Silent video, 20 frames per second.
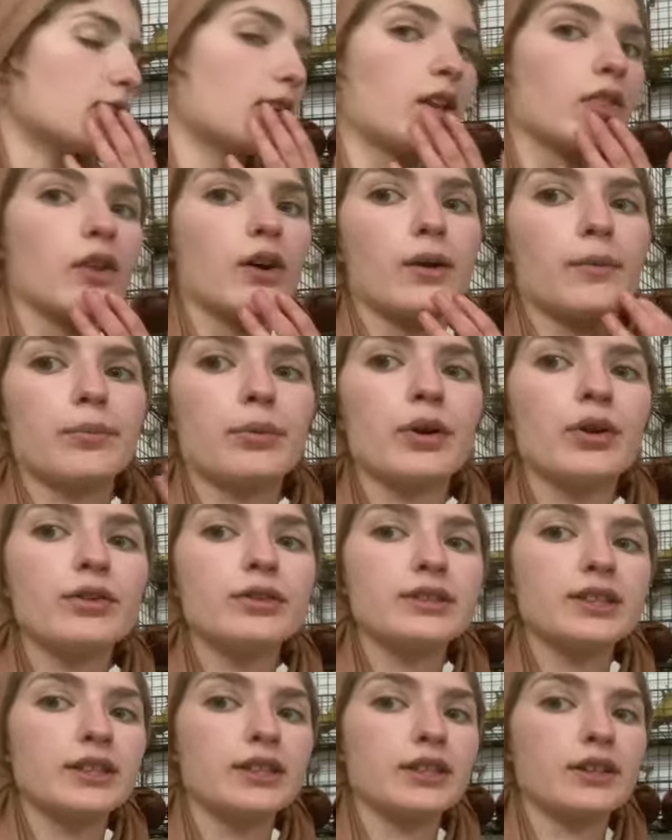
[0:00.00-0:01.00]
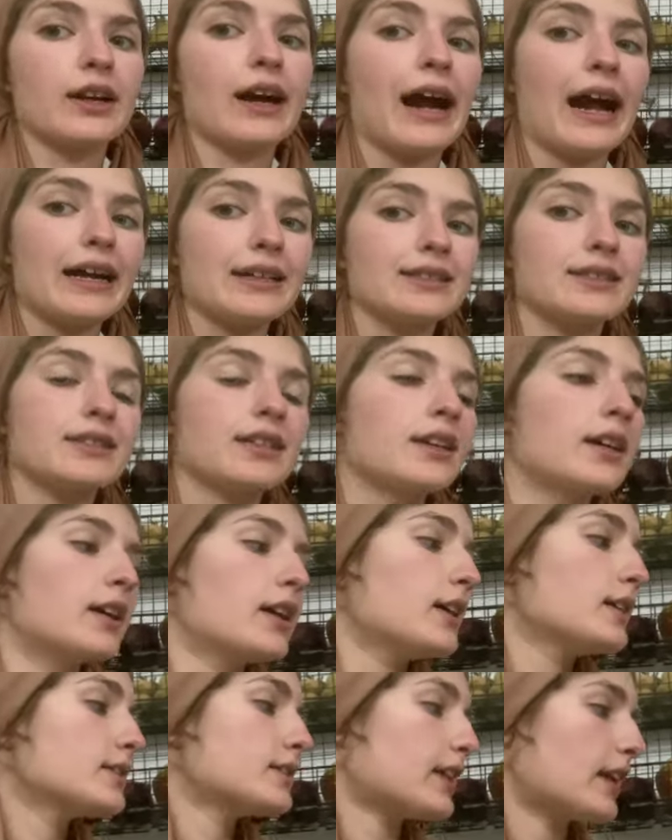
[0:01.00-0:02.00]
the produce in here has
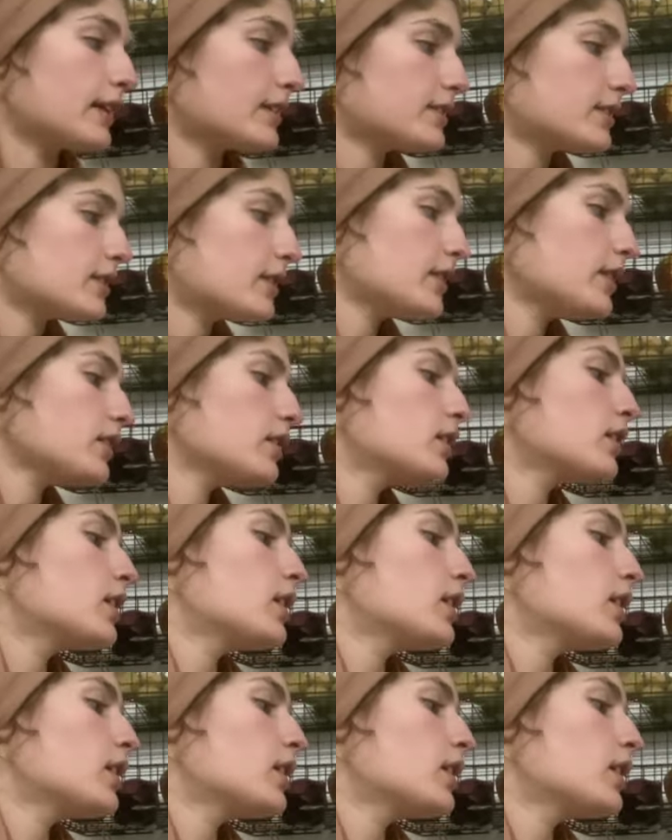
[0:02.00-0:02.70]
sanctity.